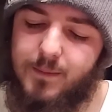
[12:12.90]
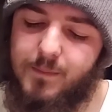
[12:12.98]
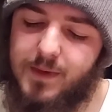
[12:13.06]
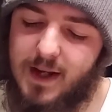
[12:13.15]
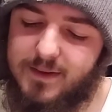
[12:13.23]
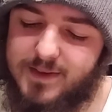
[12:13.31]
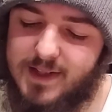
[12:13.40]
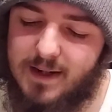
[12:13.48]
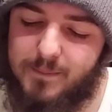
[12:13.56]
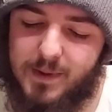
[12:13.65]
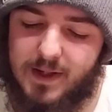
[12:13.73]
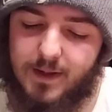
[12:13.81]
as
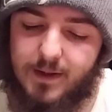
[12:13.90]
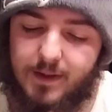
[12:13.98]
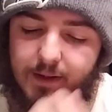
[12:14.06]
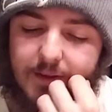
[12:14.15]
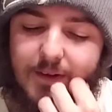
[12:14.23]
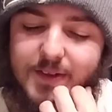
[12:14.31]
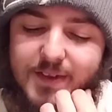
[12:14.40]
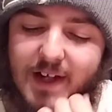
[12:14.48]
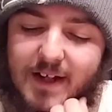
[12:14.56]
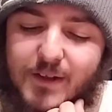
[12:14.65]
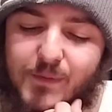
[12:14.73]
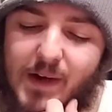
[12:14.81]
they've been
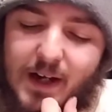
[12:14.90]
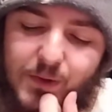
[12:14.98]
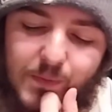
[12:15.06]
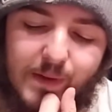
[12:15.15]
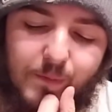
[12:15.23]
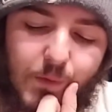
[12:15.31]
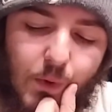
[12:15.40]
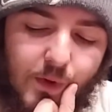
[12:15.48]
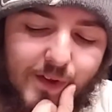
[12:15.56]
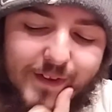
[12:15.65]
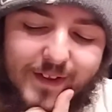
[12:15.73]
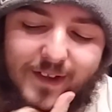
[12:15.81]
unsatisfactory. Of
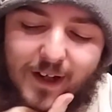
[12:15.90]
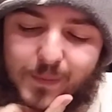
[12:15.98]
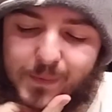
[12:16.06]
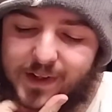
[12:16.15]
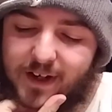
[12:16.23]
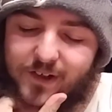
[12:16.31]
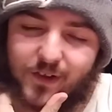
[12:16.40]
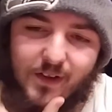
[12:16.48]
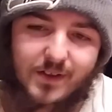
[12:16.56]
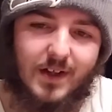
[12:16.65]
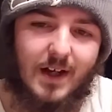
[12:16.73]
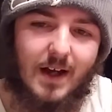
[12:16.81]
course, these
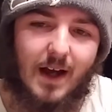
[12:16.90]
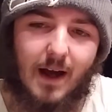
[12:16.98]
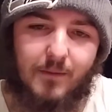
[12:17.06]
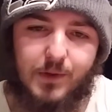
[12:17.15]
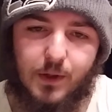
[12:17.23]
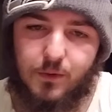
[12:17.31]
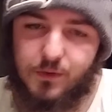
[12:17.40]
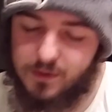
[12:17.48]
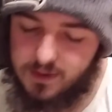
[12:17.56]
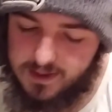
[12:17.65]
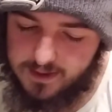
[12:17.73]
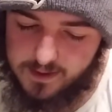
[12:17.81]
explanations have
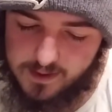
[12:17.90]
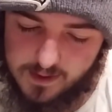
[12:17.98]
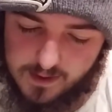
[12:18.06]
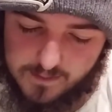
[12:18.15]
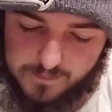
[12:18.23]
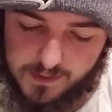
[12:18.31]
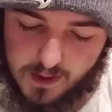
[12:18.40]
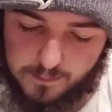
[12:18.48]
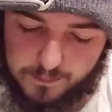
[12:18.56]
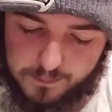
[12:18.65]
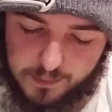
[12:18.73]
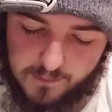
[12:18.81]
usually
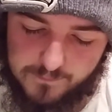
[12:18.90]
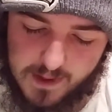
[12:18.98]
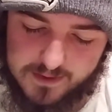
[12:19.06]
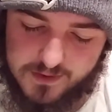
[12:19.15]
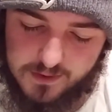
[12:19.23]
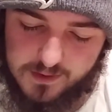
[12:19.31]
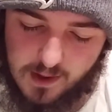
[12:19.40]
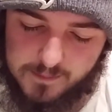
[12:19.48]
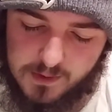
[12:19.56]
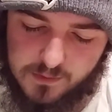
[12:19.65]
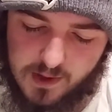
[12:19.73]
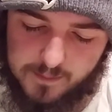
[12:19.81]
Professor
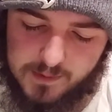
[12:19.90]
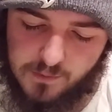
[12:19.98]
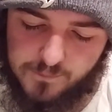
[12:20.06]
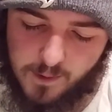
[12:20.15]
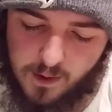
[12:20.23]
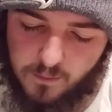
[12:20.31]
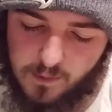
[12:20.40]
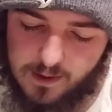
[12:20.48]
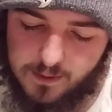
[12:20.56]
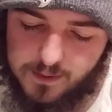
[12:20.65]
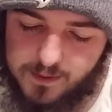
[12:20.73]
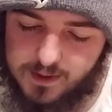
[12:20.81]
W. W.
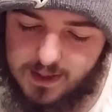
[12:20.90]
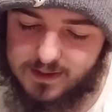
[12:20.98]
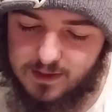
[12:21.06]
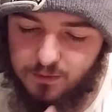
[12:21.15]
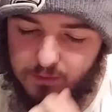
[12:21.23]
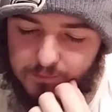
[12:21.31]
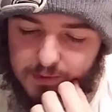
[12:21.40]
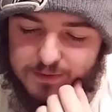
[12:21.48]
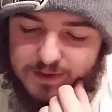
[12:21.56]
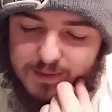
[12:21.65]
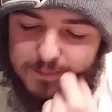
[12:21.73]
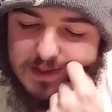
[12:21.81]
Falwell at the
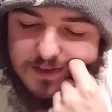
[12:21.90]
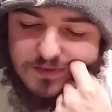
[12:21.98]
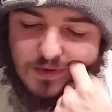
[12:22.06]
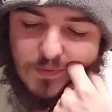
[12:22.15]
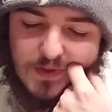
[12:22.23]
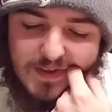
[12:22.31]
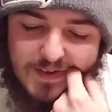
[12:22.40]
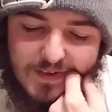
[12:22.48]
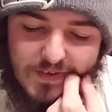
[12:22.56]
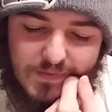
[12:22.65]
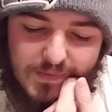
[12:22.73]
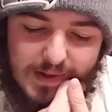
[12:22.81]
University of Minnesota, in
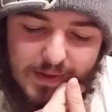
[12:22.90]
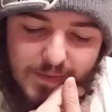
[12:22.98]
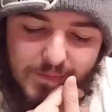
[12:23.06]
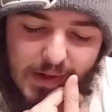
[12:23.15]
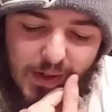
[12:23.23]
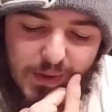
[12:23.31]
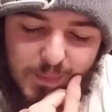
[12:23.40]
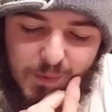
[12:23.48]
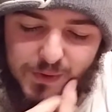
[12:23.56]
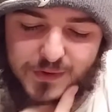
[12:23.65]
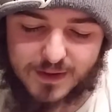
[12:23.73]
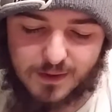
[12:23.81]
his
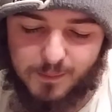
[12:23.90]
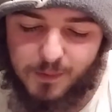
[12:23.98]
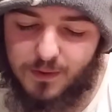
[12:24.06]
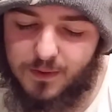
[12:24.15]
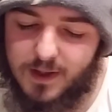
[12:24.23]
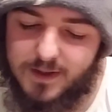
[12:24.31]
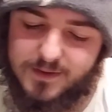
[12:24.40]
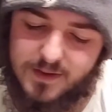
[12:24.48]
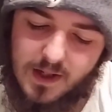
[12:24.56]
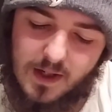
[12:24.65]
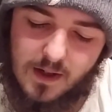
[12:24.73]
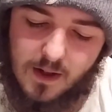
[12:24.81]
valuable syllable list
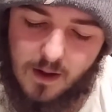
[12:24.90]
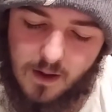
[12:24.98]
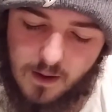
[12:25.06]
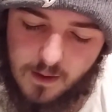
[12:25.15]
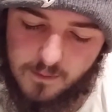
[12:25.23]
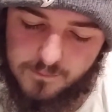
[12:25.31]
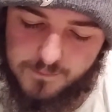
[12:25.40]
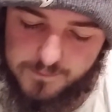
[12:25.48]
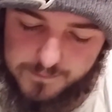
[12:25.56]
of